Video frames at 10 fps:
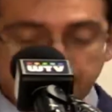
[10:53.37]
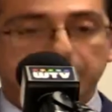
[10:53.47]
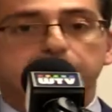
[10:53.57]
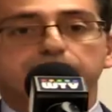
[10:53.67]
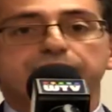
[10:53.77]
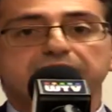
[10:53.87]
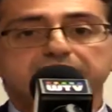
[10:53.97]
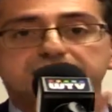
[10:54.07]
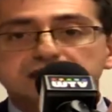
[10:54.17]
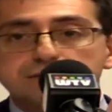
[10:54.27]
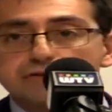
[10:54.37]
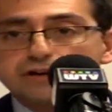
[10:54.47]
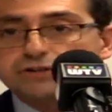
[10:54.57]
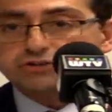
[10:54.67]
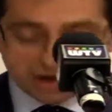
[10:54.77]
to prevent deliberate
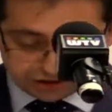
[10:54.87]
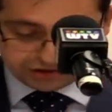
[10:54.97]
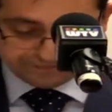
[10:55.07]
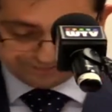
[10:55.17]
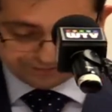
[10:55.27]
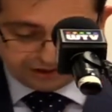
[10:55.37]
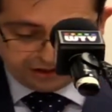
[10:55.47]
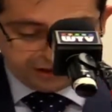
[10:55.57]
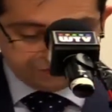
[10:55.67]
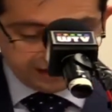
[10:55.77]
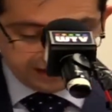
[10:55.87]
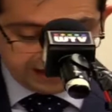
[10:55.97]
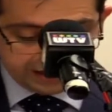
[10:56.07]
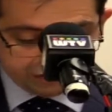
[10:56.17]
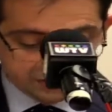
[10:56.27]
obstruction of clinic
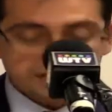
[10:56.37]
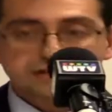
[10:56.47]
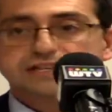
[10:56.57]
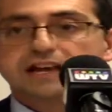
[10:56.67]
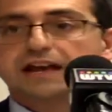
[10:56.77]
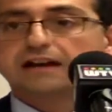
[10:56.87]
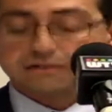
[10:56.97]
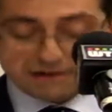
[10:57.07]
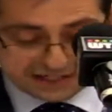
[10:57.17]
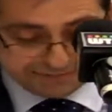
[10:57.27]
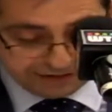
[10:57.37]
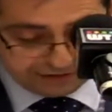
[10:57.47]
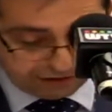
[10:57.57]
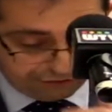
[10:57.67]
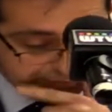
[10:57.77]
entrances and harassment of
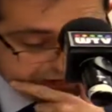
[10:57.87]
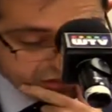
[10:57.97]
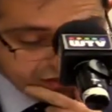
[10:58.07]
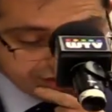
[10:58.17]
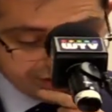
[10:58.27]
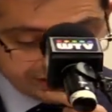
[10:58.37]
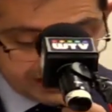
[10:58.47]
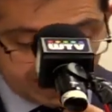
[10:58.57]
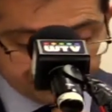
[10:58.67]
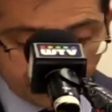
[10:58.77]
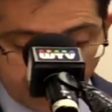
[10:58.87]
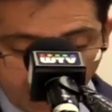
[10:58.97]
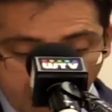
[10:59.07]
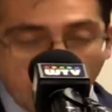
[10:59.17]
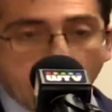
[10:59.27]
patients and staff.
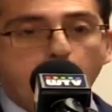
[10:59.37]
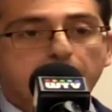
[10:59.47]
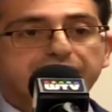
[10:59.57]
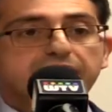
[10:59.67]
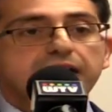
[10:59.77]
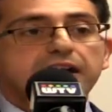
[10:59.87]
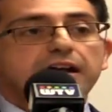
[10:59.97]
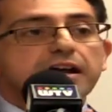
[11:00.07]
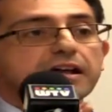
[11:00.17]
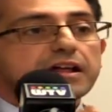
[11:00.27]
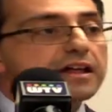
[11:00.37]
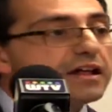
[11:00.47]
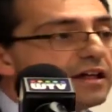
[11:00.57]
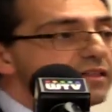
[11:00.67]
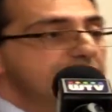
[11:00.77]
However,
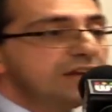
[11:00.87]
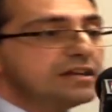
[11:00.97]
these